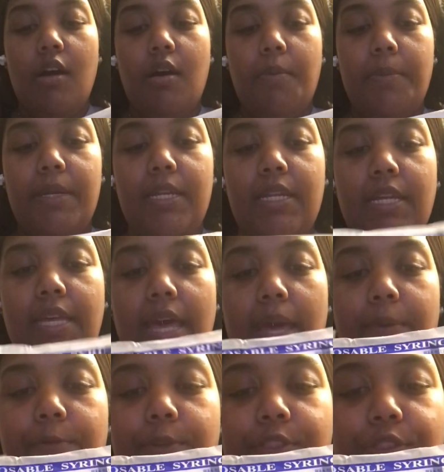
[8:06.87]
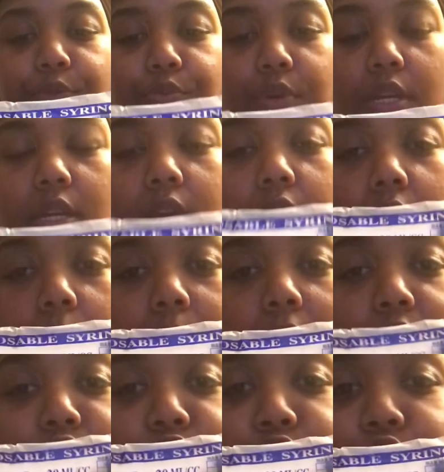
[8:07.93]
But it came with 3. I'm
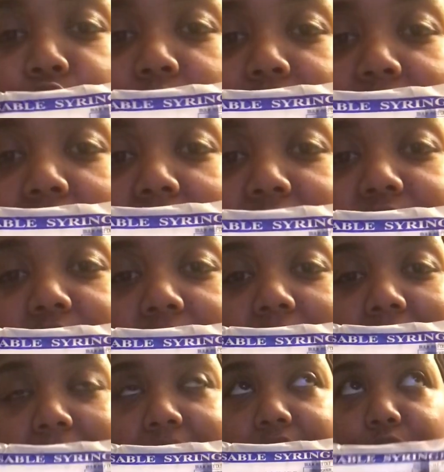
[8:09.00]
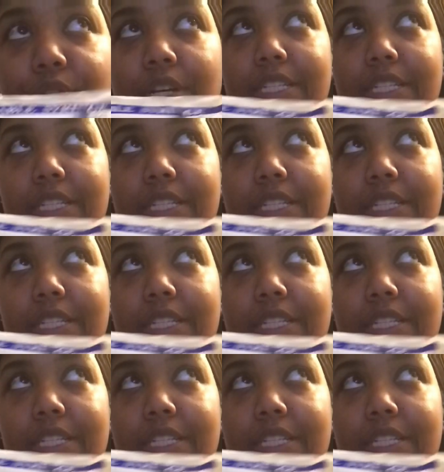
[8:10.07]
not sure if it actually has 3.